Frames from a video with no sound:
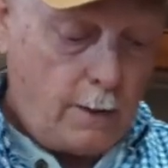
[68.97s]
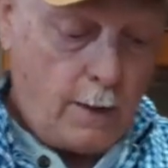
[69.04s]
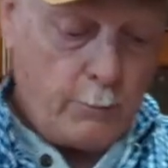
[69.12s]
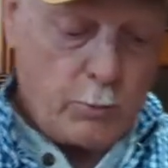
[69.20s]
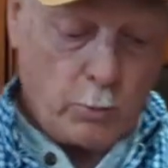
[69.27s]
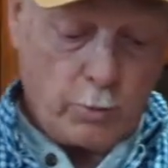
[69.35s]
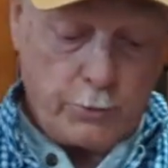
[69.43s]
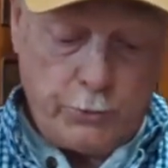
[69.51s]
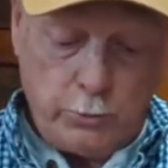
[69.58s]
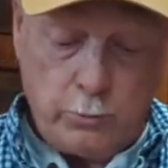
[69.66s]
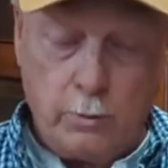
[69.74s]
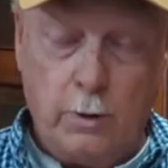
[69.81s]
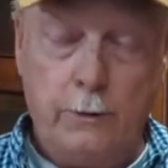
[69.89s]
I'm going to
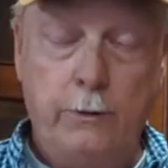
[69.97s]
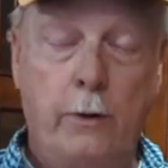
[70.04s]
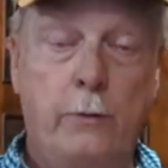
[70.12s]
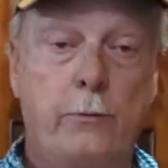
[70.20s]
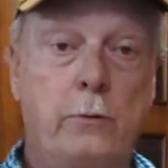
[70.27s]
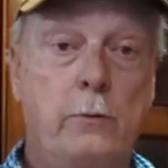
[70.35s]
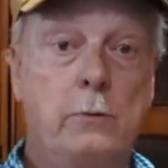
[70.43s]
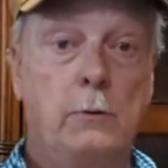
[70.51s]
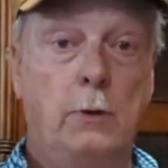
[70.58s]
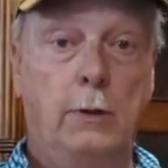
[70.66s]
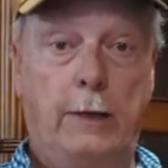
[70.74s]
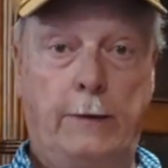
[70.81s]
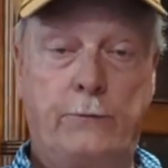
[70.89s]
do another
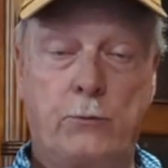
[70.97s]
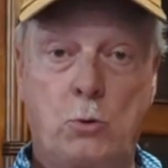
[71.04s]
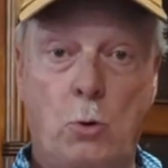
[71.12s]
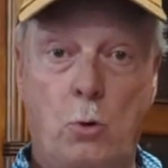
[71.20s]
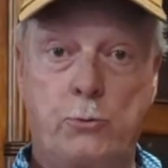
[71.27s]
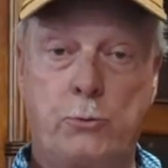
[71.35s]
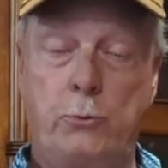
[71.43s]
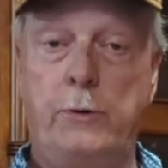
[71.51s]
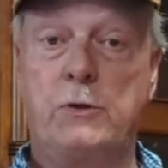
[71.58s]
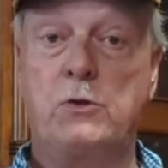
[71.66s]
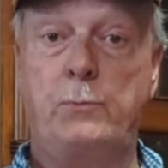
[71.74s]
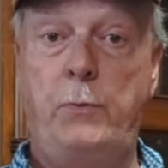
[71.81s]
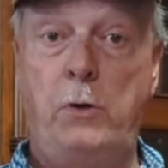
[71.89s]
electroculture
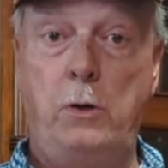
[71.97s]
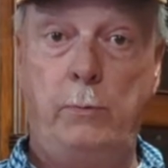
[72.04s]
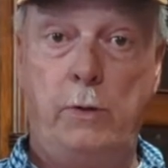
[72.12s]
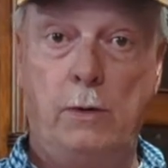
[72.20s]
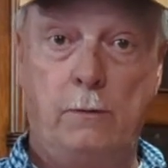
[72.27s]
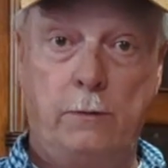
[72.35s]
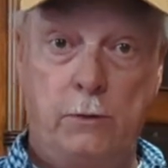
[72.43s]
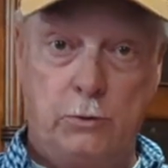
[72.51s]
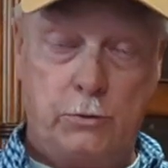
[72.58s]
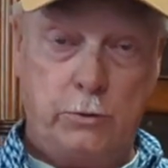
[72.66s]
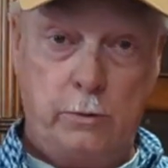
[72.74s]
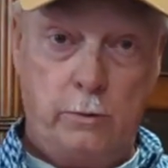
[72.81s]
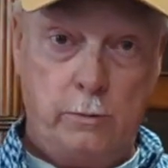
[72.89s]
experiment
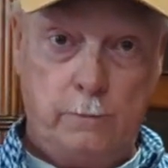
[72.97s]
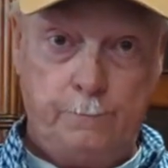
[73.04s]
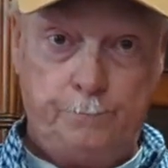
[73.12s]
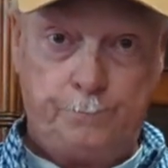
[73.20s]
this year.